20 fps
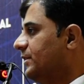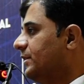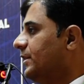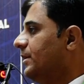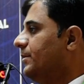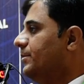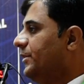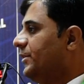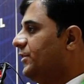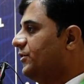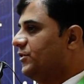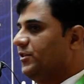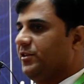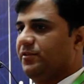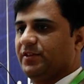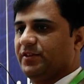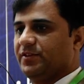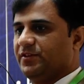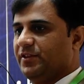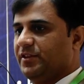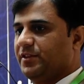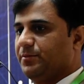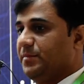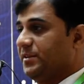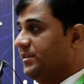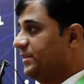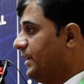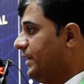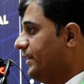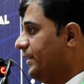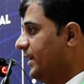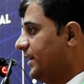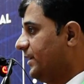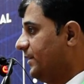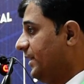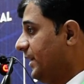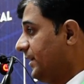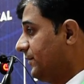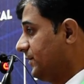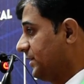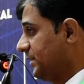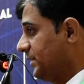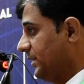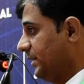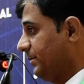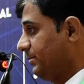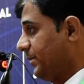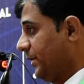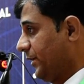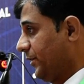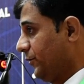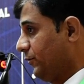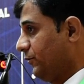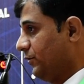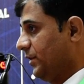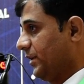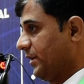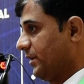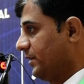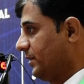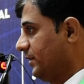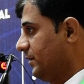the ministry was dismissed, and that was a particular